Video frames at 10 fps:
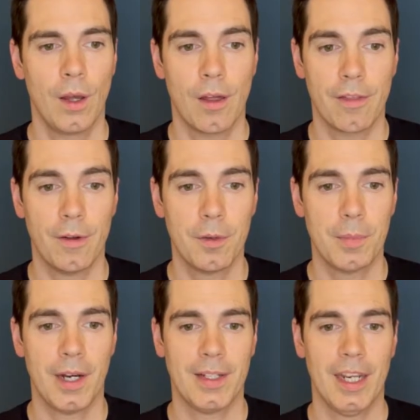
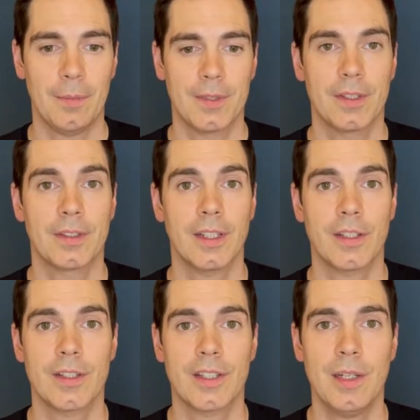Third-party apps, such
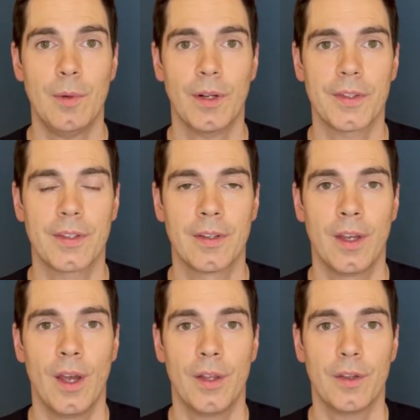as keyboards.
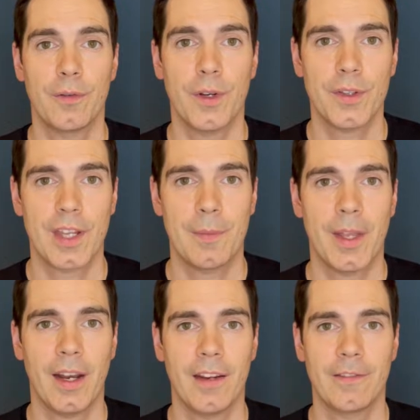The first time that
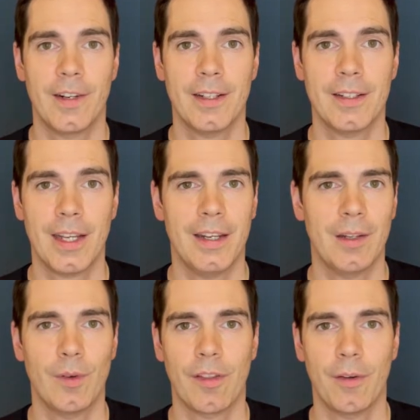I've read this, I
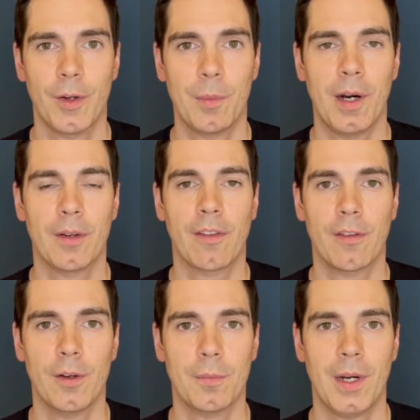never thought about
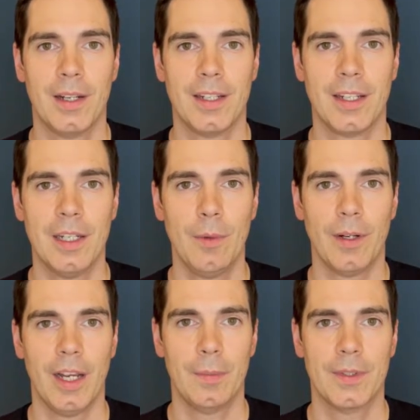third-party keyboard
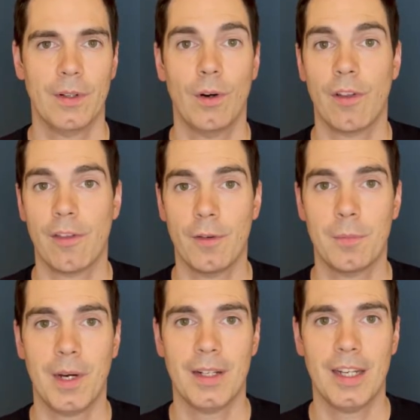apps or
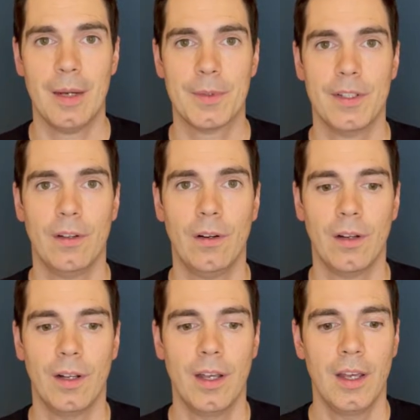third-party apps
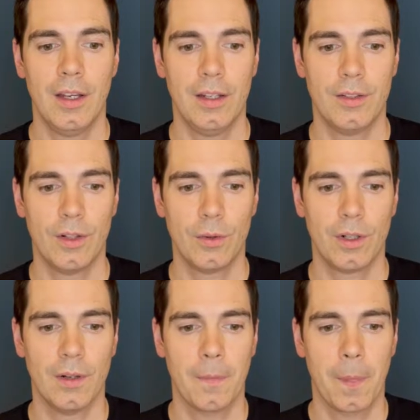in
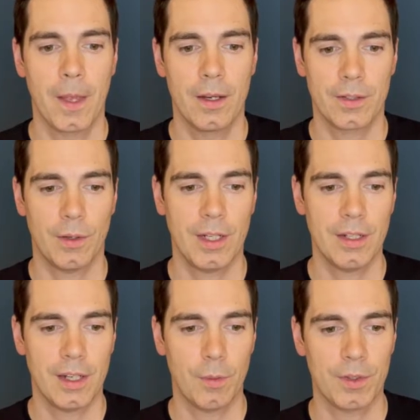total. So here
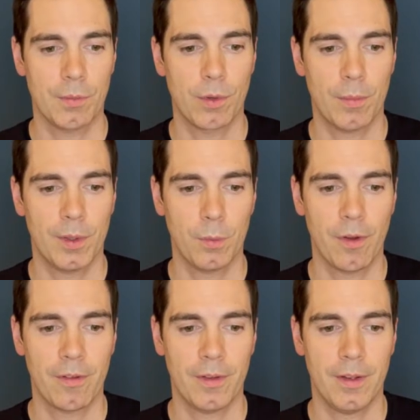there was a problem
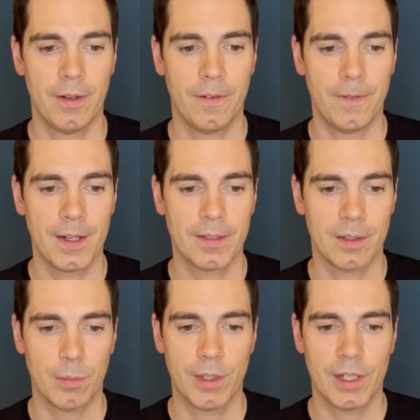with the
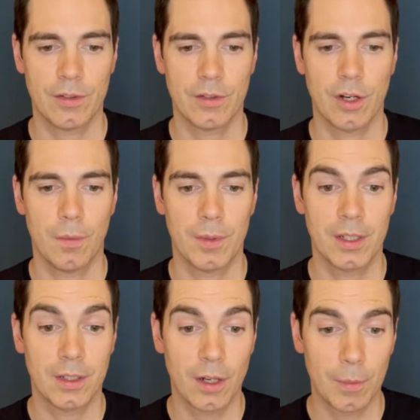prediction
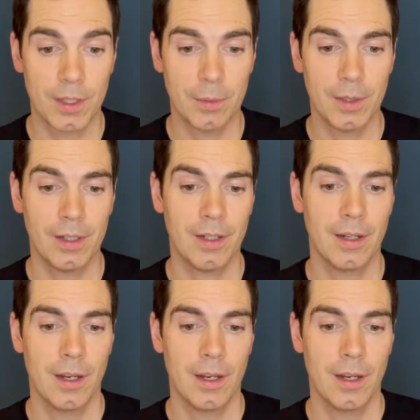compatibility